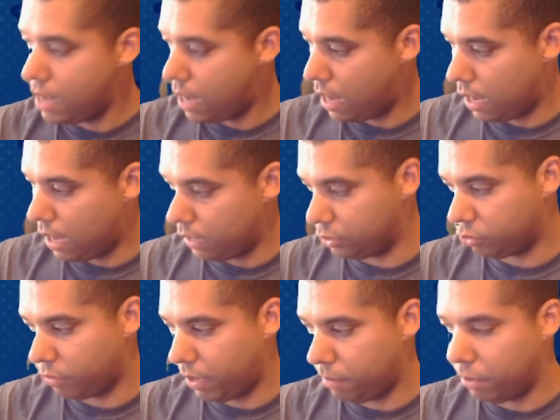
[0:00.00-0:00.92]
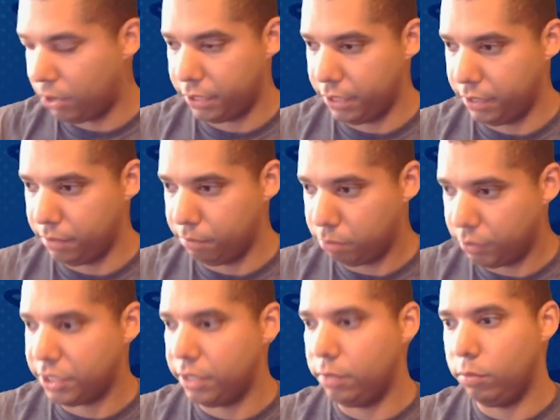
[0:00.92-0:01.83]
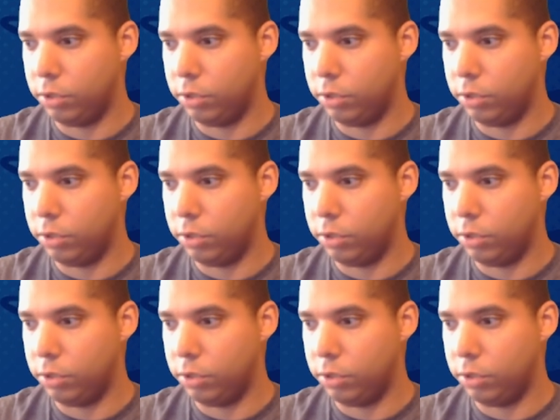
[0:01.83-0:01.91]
this Grey Malkin prison,